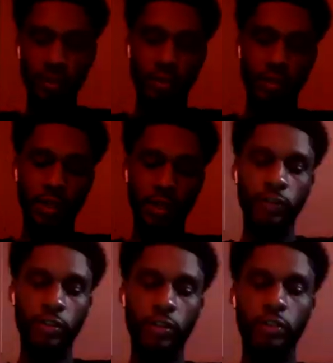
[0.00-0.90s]
a Dave East
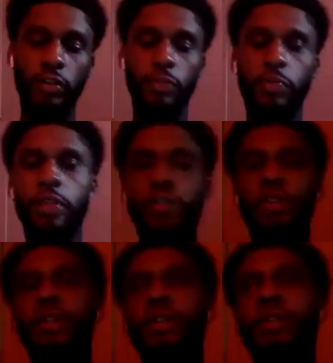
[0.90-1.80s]
song on a project
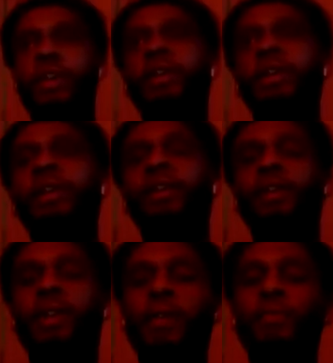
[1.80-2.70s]
that sound like
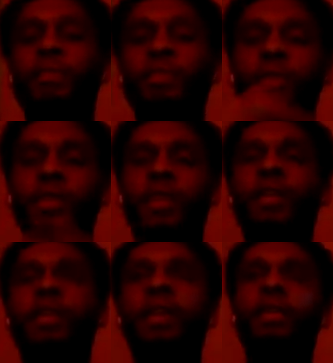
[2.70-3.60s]
it was
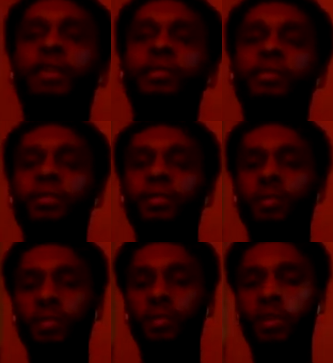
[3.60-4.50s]
Orlando influence,
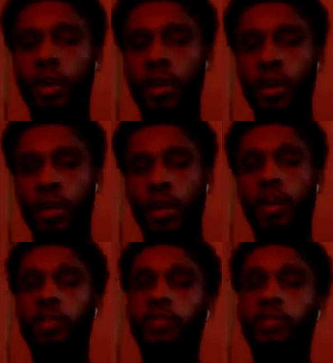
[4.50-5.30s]
and he's